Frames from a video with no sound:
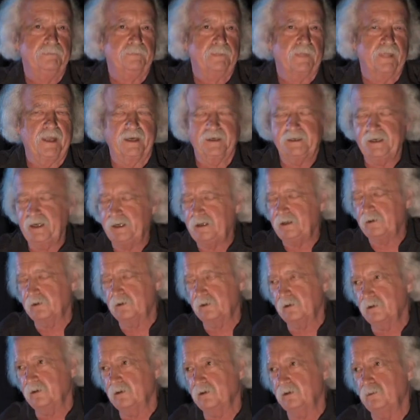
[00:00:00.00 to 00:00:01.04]
And Katy
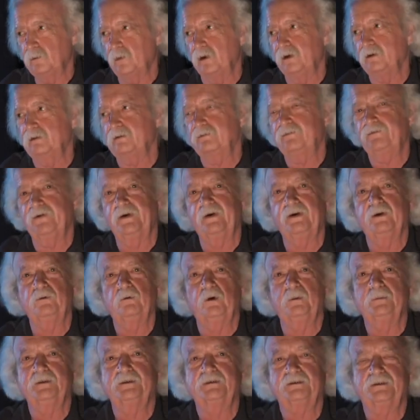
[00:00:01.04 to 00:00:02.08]
heard one of the fairy
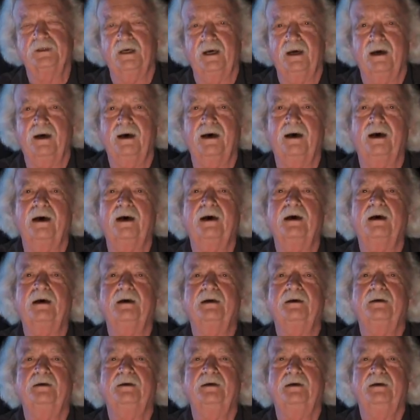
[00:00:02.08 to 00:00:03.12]
women say, Ah,
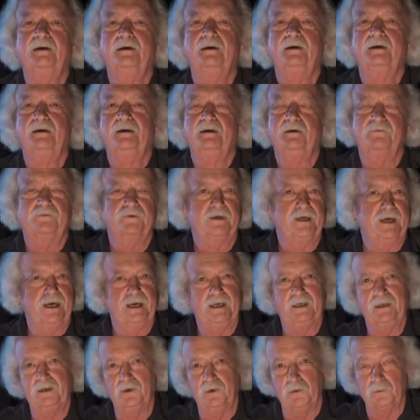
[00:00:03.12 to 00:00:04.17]
if
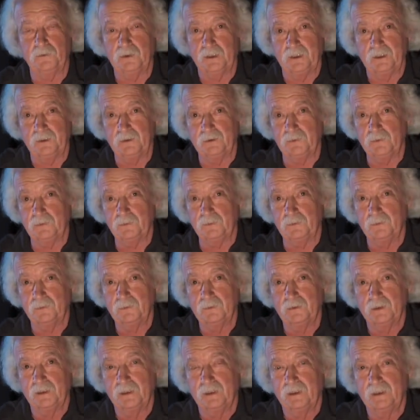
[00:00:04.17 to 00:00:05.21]
Katy only knew,
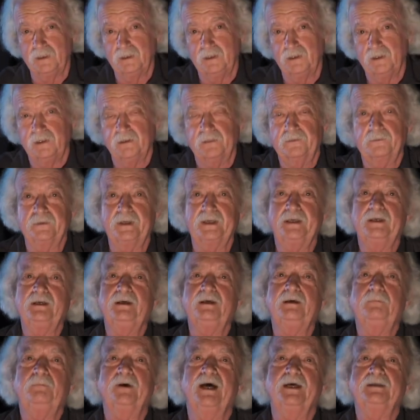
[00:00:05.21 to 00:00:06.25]

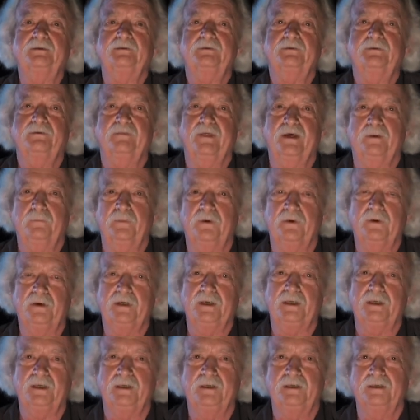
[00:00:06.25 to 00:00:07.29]
three bites of that
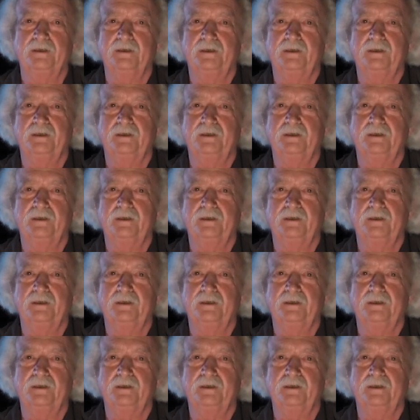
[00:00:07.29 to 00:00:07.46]
birdie,